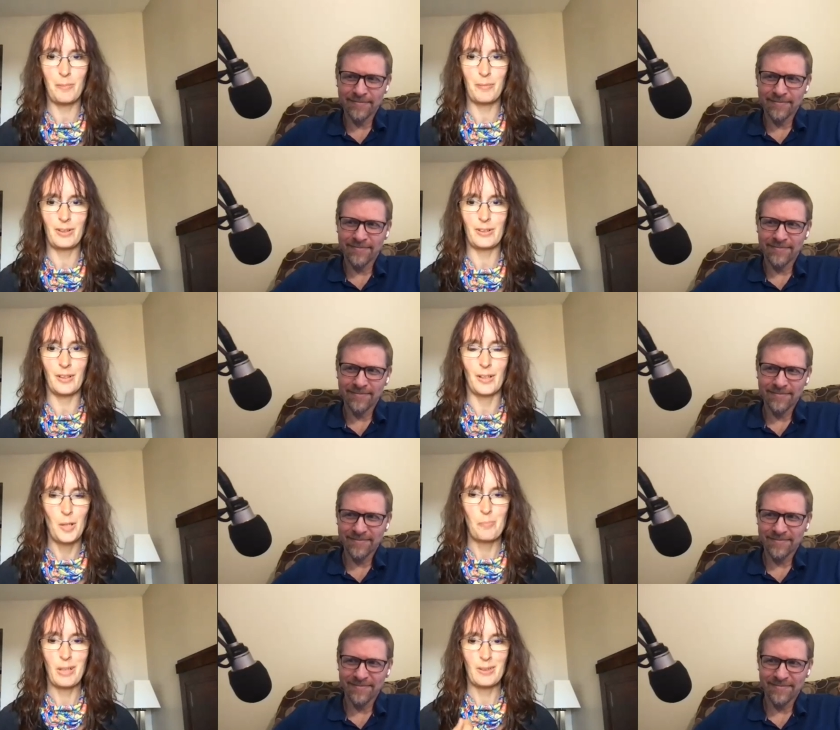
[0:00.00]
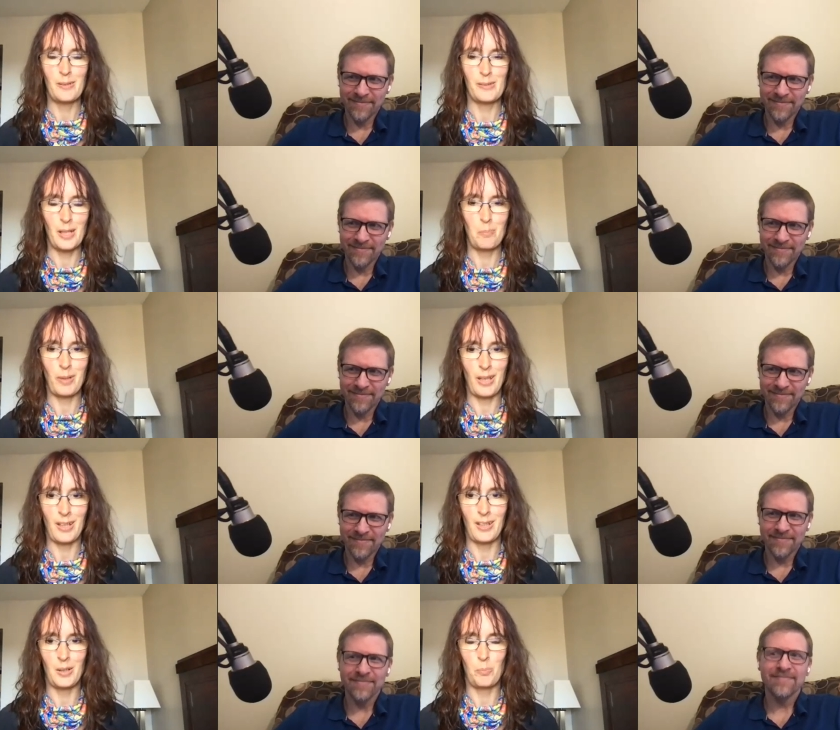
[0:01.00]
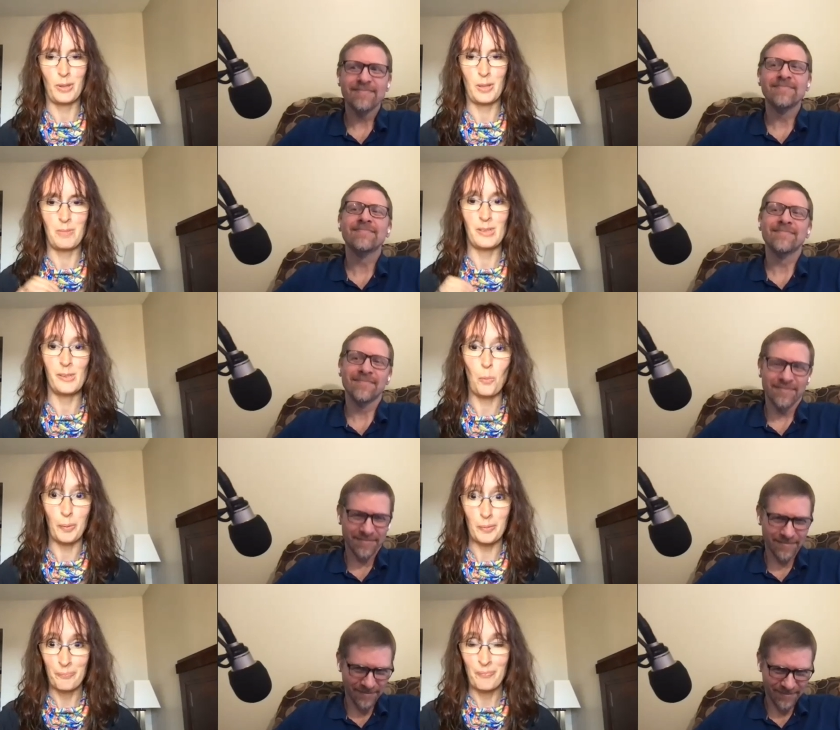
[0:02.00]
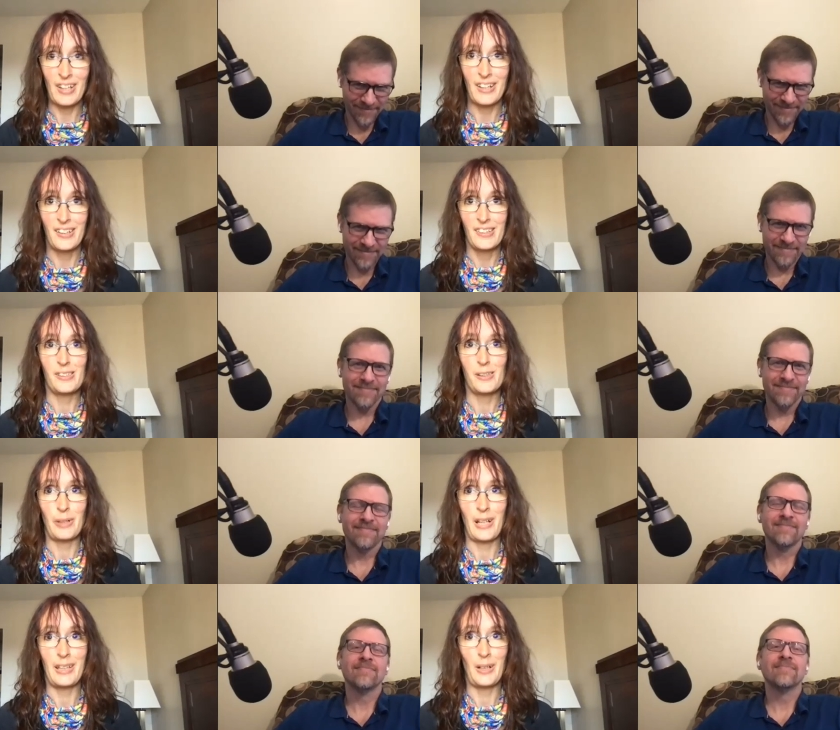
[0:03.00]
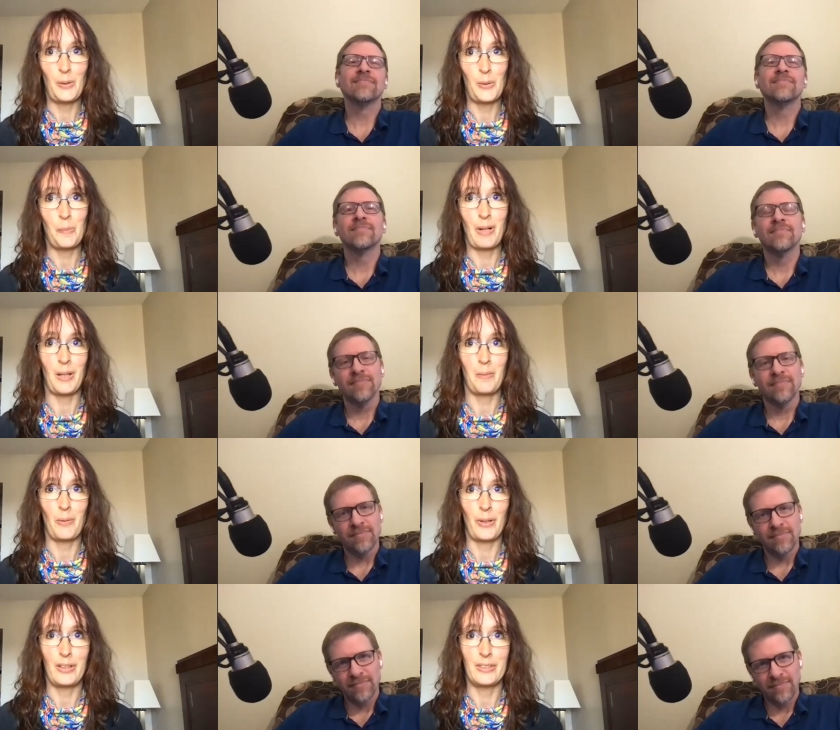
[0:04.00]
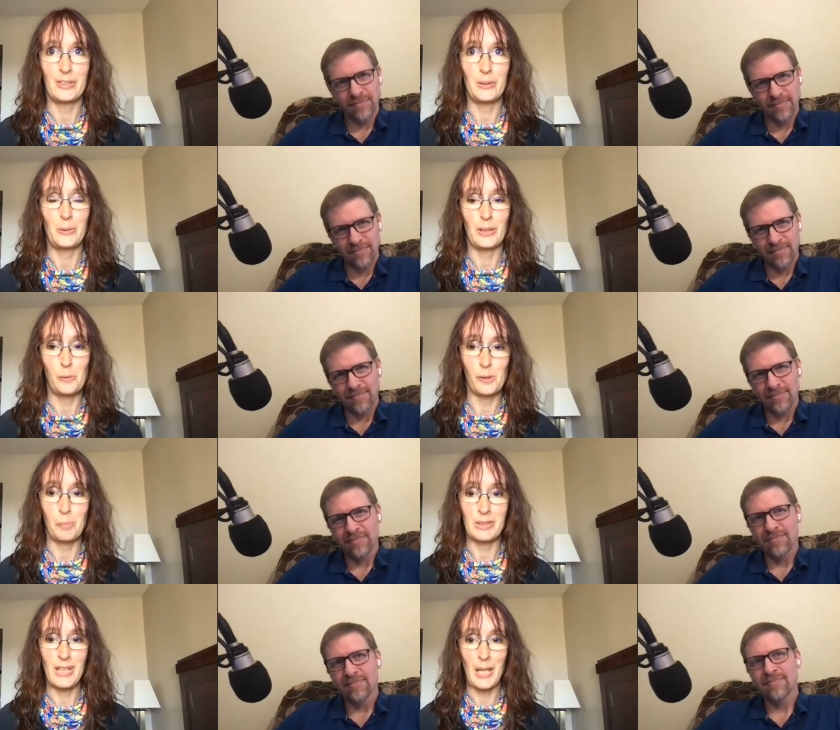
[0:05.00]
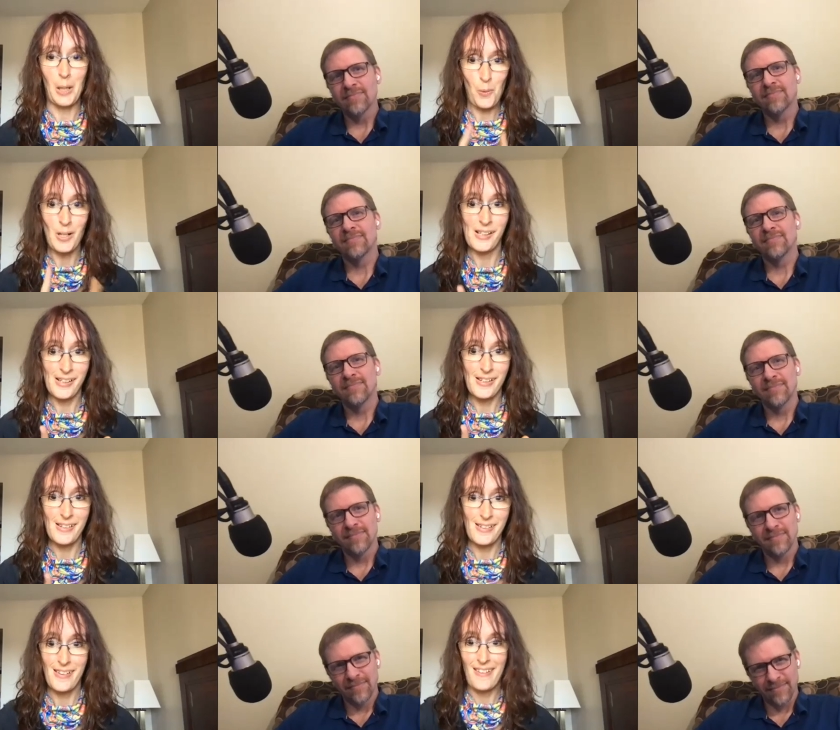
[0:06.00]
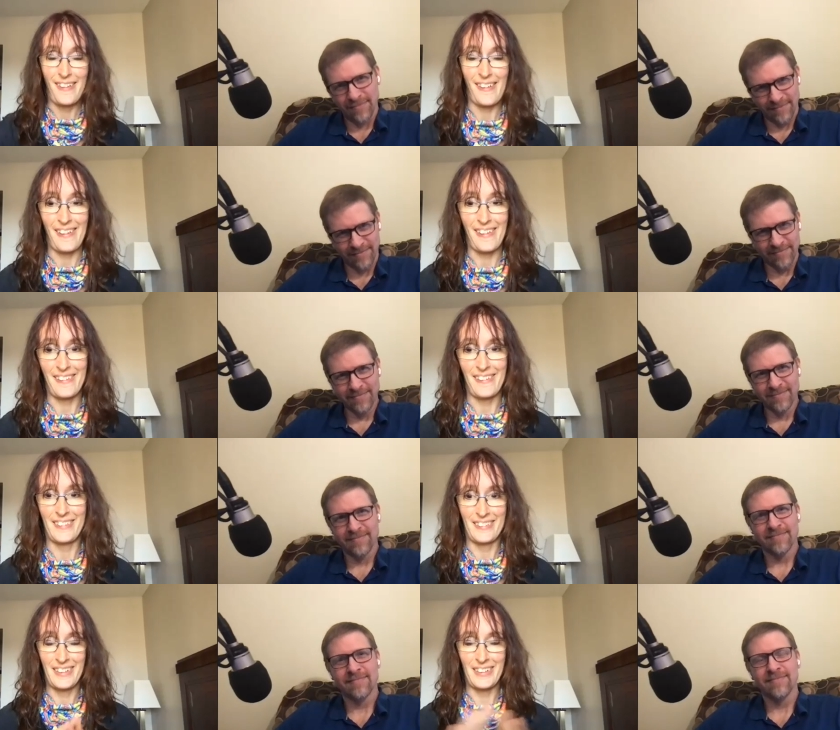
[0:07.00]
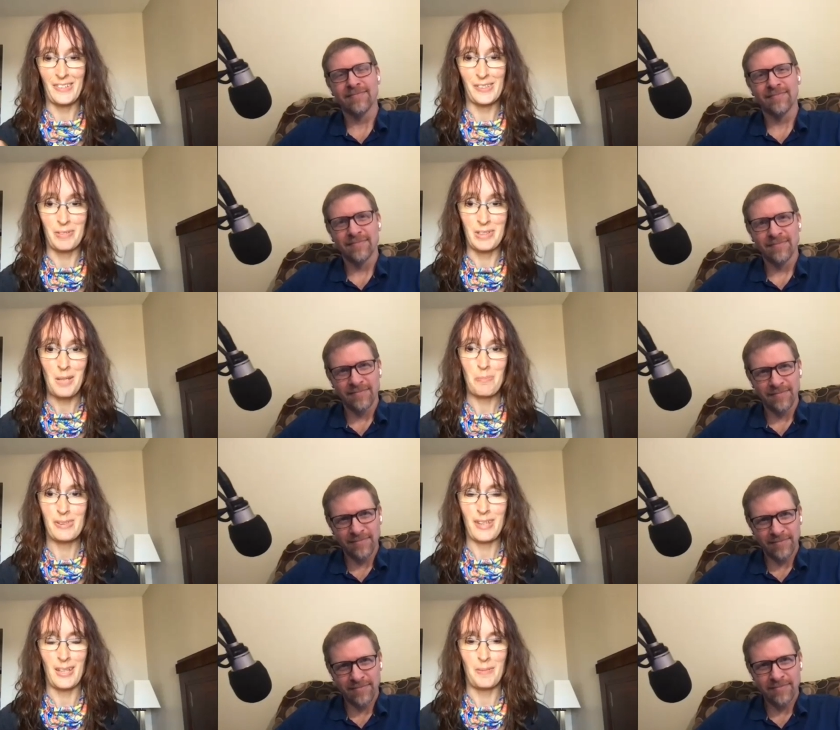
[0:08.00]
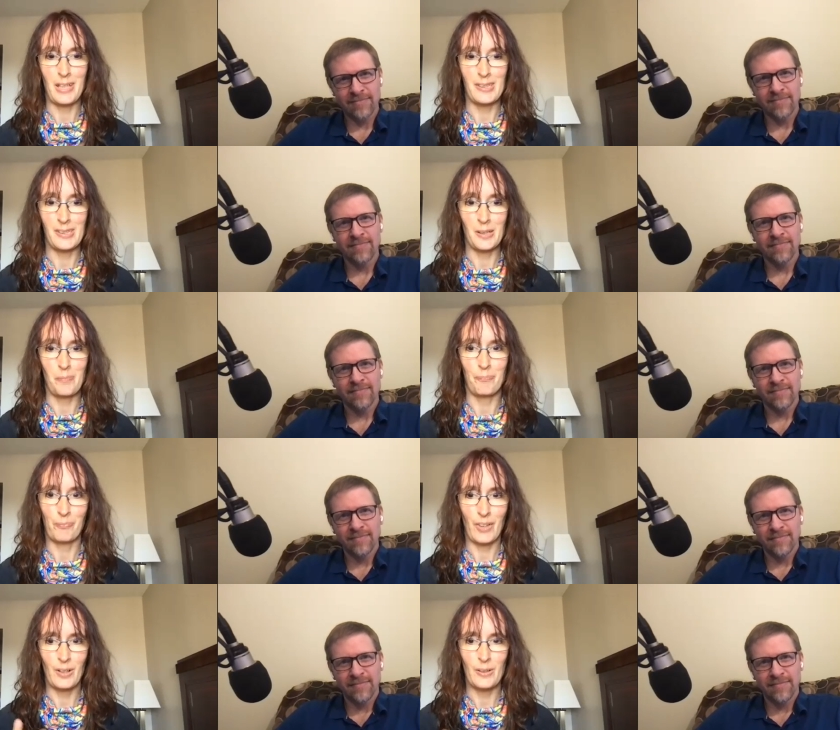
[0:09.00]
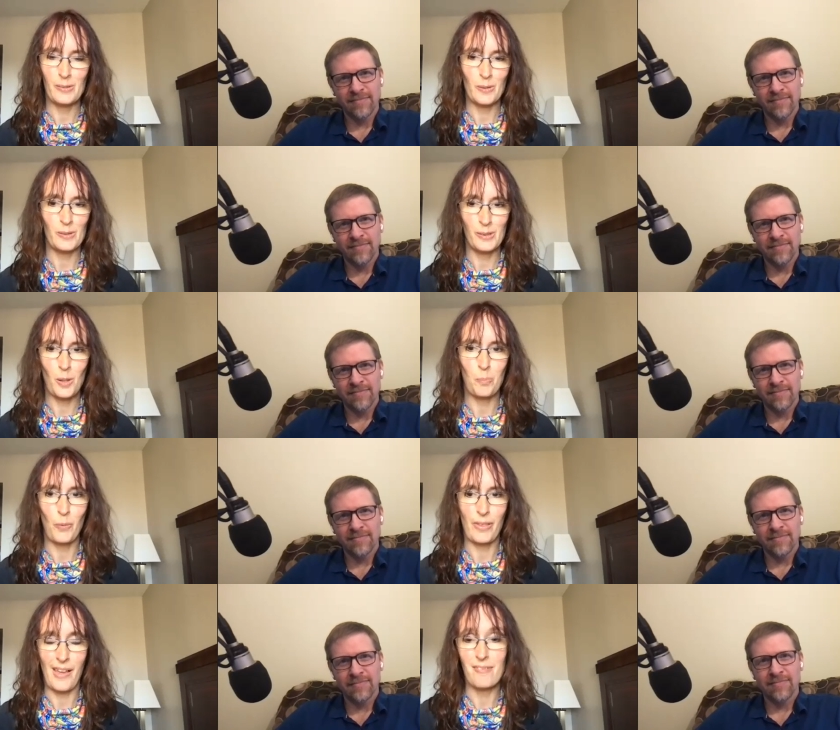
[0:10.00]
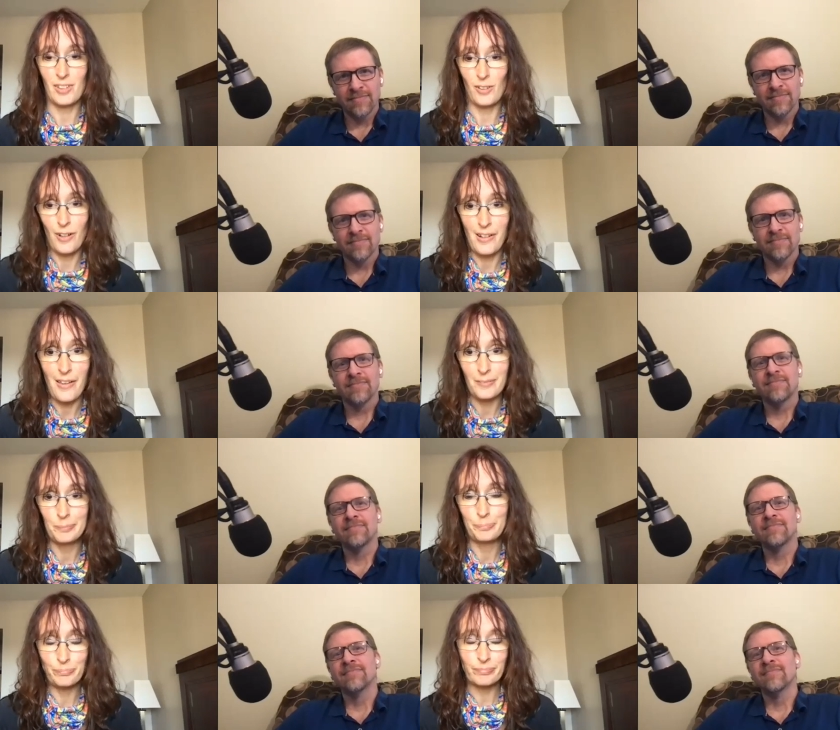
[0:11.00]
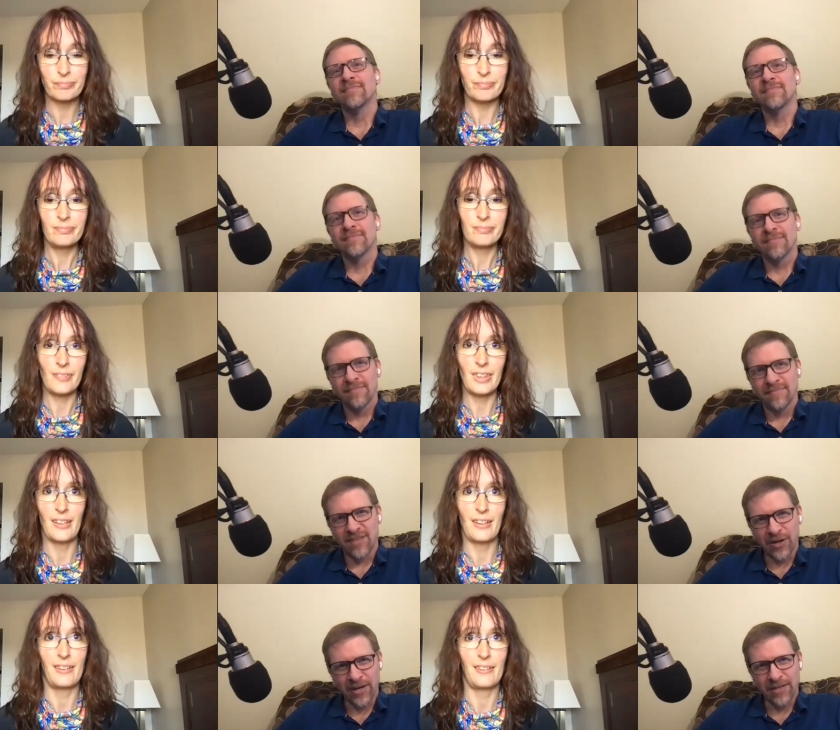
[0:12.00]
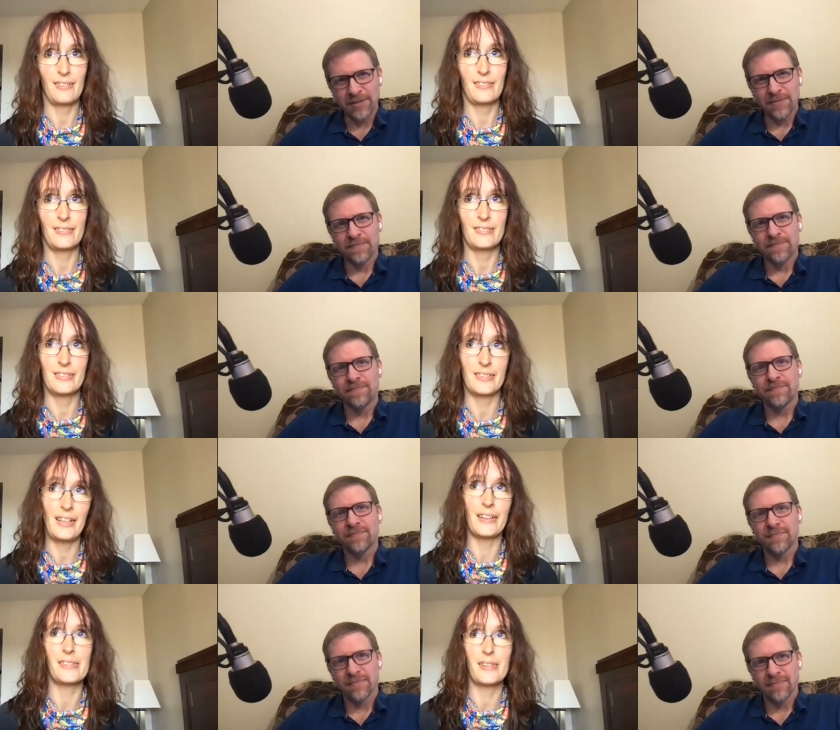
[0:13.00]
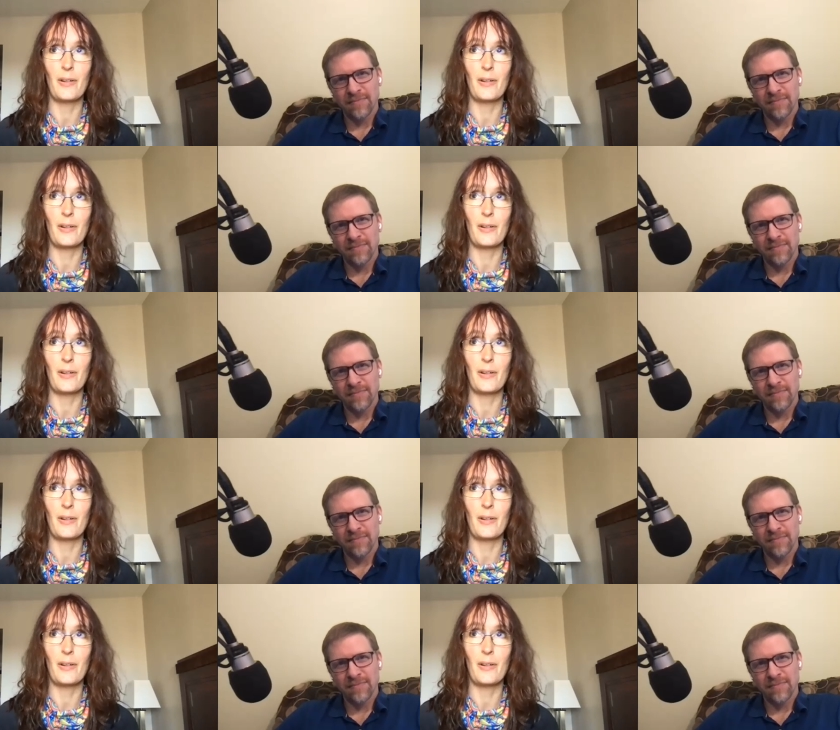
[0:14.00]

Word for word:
Speaker 1: going to pick those up and put them in soap. So when I get home, I'm going to use a potato mm -hmm. and cut out some shapes and make some glycerin soap with lavender in it. Very and nice. Yeah. So